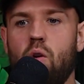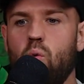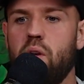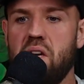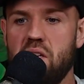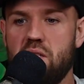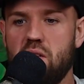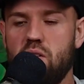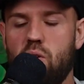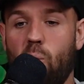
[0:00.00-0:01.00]
with these
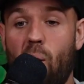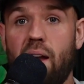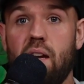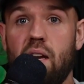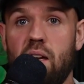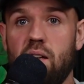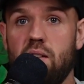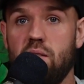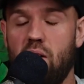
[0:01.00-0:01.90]
twenty